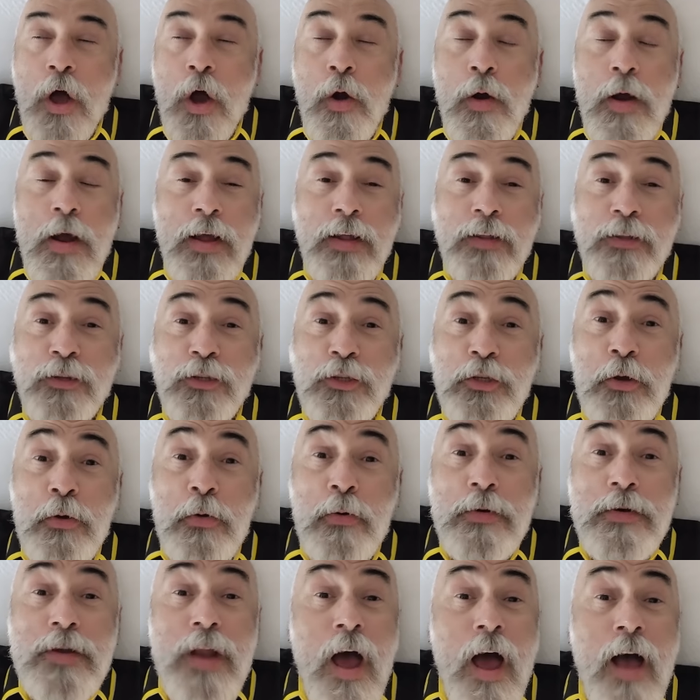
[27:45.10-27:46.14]
All right,
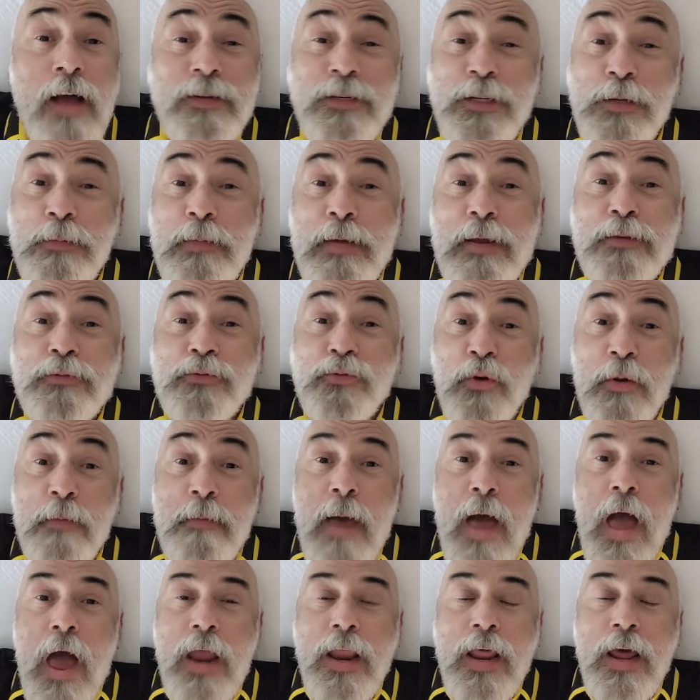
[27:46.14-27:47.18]
so not to be
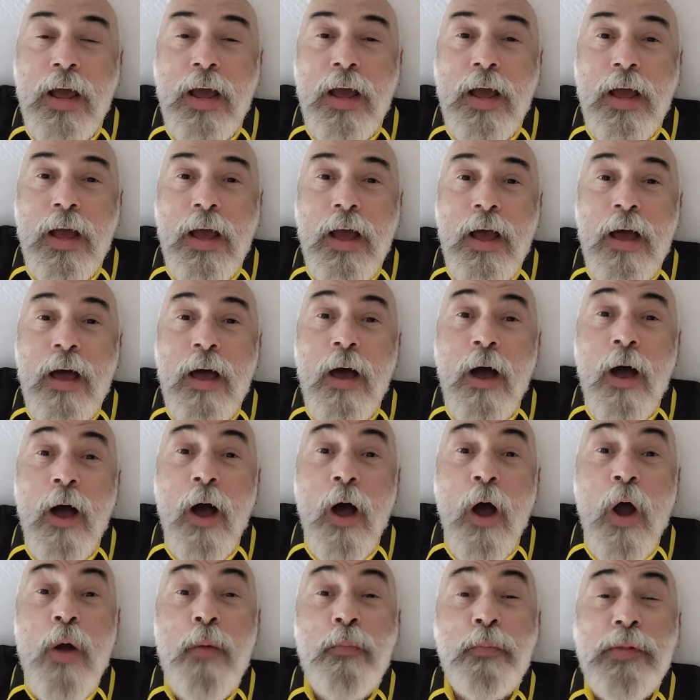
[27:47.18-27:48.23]
dramatic,
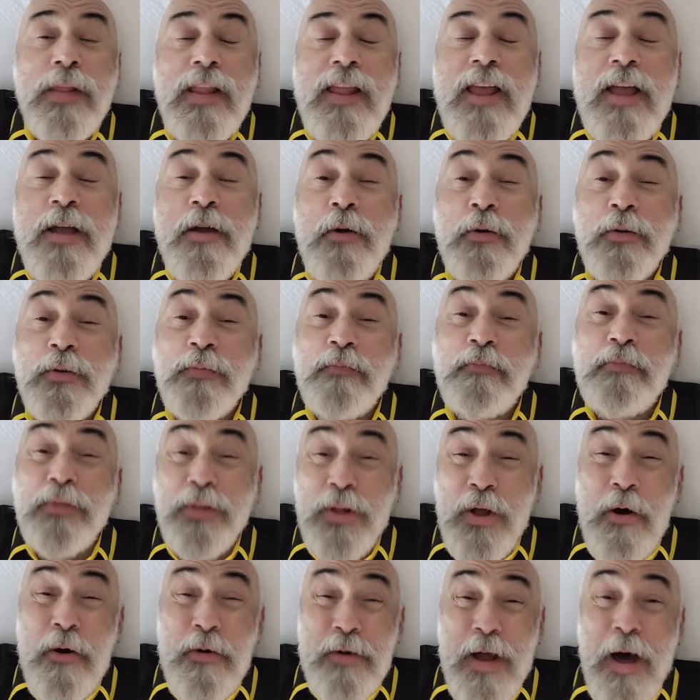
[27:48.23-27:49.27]
our plane could have
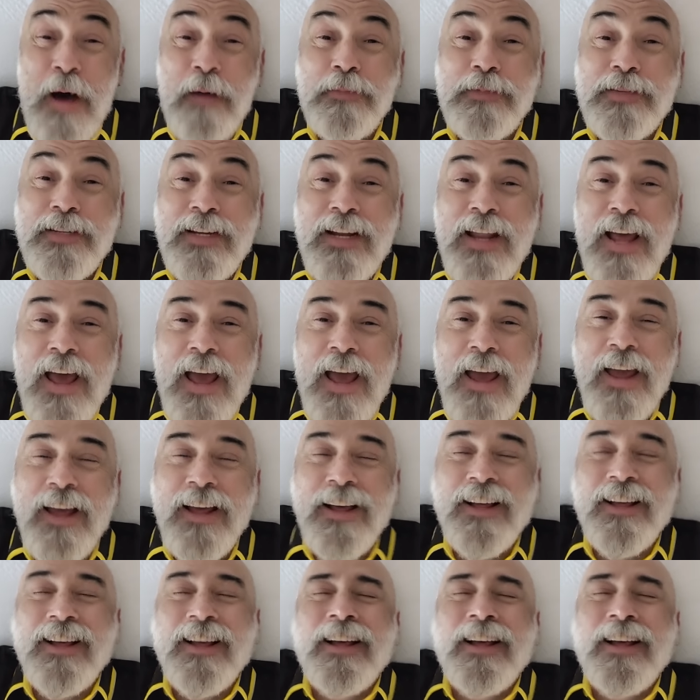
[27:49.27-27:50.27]
blown up today.